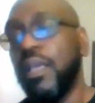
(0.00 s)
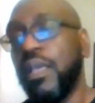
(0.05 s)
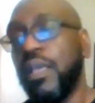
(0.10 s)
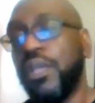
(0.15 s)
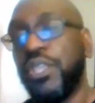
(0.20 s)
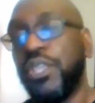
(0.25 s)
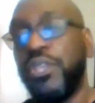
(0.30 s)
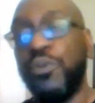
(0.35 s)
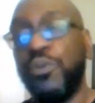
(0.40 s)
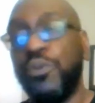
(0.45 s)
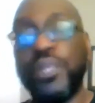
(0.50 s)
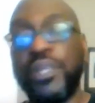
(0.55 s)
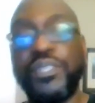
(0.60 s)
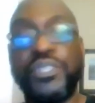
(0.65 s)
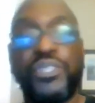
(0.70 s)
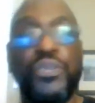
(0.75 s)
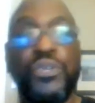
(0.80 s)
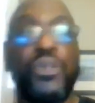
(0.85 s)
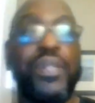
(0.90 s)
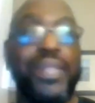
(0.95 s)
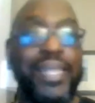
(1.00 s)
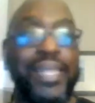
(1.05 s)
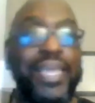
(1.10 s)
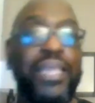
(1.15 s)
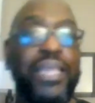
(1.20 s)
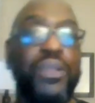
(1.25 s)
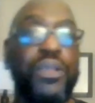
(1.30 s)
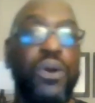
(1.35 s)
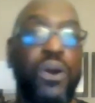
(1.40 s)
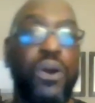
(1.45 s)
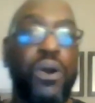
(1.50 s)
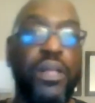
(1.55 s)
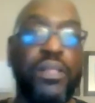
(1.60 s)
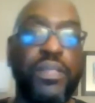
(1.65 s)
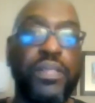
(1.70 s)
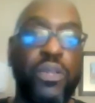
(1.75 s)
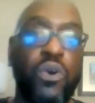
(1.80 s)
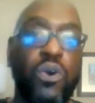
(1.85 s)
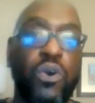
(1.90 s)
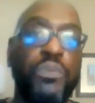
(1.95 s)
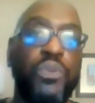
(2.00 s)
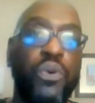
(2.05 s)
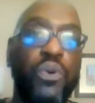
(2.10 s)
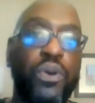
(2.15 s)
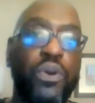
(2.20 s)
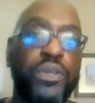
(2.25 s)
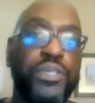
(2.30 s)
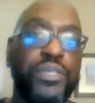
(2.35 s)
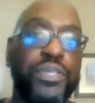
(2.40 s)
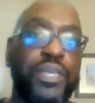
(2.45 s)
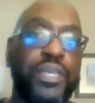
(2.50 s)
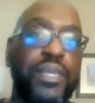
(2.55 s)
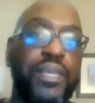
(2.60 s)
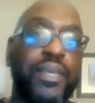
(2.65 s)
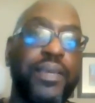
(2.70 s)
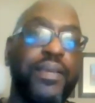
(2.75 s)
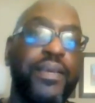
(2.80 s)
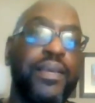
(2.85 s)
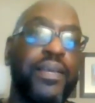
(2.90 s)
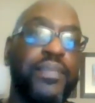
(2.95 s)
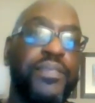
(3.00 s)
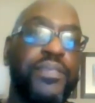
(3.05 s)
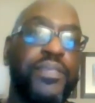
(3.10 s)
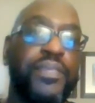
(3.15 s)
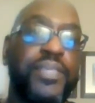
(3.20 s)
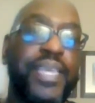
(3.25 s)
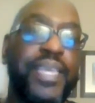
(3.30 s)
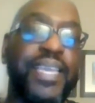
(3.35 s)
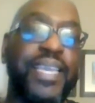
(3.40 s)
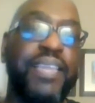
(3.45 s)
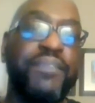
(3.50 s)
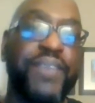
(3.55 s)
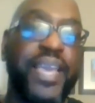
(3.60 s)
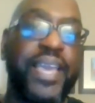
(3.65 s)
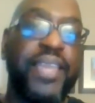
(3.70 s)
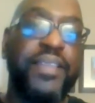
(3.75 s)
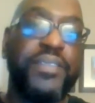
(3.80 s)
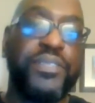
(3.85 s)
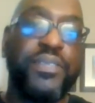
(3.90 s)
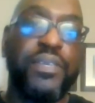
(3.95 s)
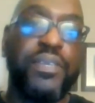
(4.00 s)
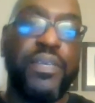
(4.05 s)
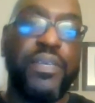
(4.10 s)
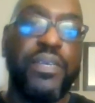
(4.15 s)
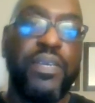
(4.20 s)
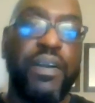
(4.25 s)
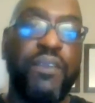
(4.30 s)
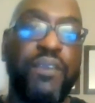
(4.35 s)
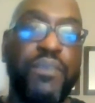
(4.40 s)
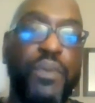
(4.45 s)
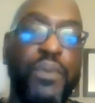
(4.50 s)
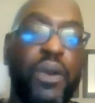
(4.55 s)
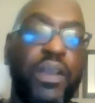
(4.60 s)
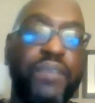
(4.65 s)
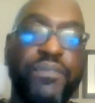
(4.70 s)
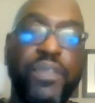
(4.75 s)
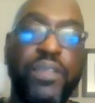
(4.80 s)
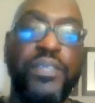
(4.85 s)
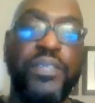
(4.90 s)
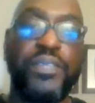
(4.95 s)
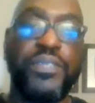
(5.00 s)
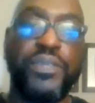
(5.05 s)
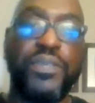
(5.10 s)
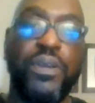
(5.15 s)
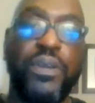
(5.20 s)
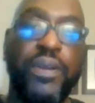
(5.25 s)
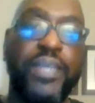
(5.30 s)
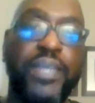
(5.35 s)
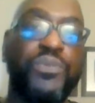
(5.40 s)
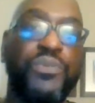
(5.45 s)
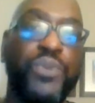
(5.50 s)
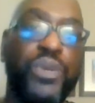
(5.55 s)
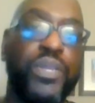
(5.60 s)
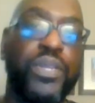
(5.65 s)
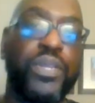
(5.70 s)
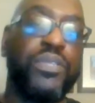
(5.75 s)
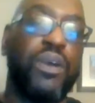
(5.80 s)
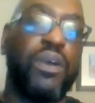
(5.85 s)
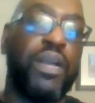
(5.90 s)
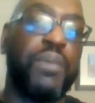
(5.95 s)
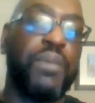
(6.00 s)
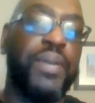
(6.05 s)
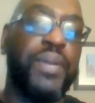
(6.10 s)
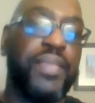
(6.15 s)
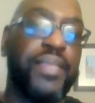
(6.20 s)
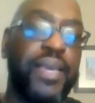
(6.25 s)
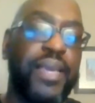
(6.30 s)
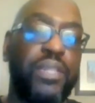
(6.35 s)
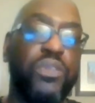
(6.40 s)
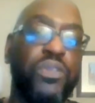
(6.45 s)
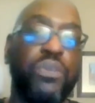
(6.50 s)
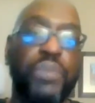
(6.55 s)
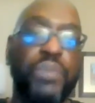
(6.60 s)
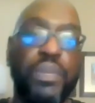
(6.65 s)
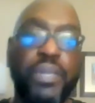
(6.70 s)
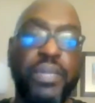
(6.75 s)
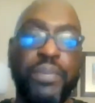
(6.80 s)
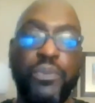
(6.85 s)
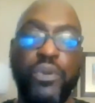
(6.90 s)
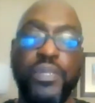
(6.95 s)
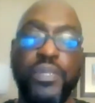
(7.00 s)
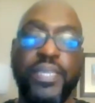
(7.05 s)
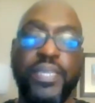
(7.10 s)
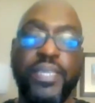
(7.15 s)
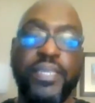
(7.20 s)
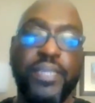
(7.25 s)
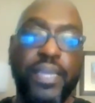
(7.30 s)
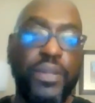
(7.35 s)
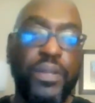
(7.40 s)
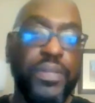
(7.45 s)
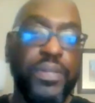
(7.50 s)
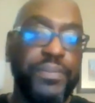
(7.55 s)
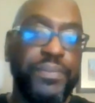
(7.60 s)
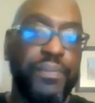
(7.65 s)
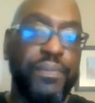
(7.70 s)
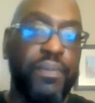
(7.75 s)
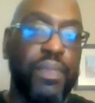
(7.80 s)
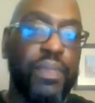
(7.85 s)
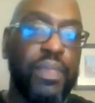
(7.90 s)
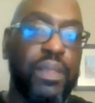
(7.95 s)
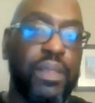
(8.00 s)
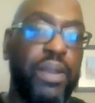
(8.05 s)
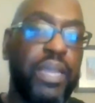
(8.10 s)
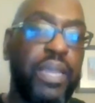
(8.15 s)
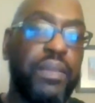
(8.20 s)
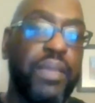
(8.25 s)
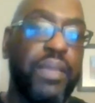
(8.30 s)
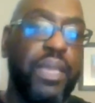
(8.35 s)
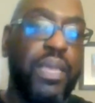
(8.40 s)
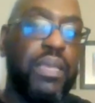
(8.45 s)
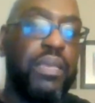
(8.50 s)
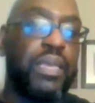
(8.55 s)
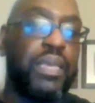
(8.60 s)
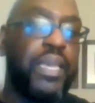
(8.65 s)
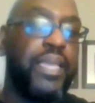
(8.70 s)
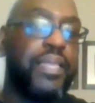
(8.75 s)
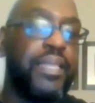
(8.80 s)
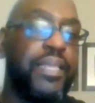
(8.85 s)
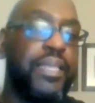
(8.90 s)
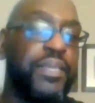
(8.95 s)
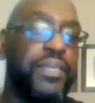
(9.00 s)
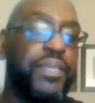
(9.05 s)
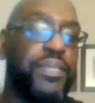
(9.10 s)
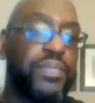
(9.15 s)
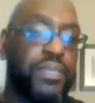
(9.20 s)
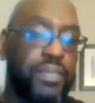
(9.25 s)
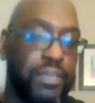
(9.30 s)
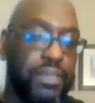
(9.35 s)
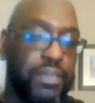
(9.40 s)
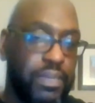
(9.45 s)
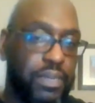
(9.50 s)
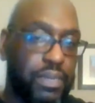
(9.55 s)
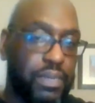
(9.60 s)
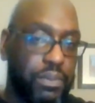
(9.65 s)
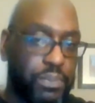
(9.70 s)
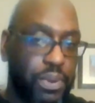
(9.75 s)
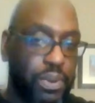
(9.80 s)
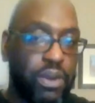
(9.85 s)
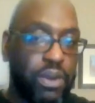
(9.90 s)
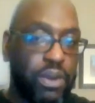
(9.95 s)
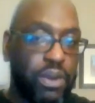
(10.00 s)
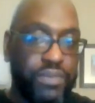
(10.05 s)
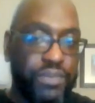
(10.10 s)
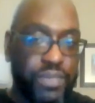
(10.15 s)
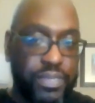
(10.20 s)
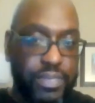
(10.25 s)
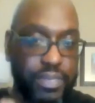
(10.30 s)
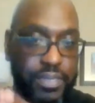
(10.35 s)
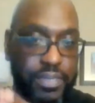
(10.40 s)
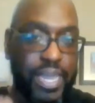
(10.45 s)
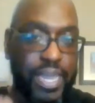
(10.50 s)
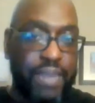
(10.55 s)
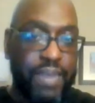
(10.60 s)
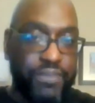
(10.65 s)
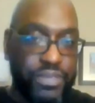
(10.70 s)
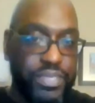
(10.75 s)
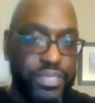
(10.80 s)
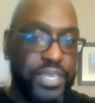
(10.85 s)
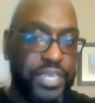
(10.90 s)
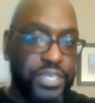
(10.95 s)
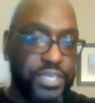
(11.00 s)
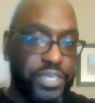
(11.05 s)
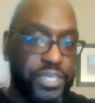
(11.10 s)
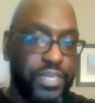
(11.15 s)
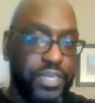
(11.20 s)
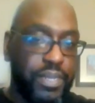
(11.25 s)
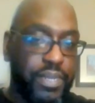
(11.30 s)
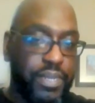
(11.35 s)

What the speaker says: you want to still lean on the load boards to take advantage of market fluxes. All right. So we're going to talk about that in a little bit in more detail. All right. And in this part of this conversation,